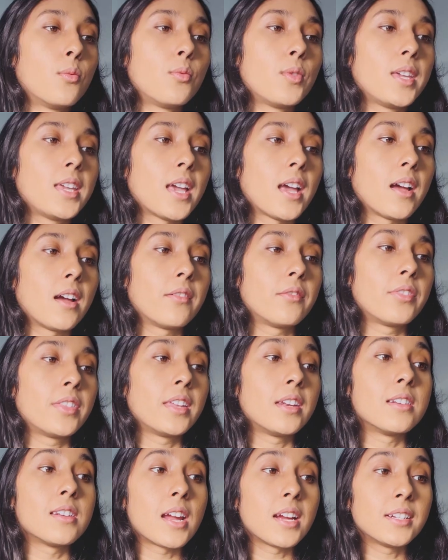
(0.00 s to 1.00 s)
We have
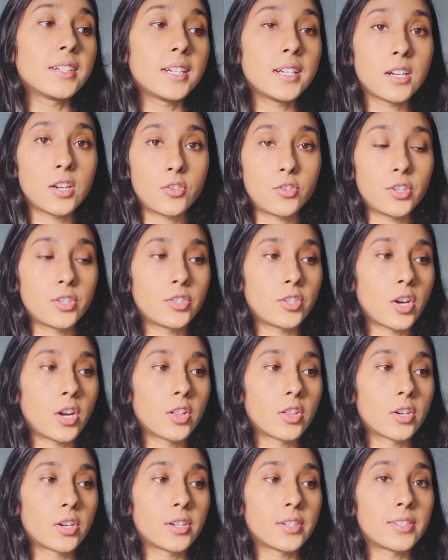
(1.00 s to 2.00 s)
the
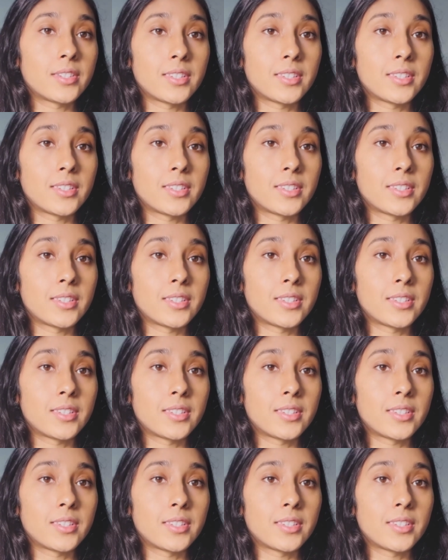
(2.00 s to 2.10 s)
$1,900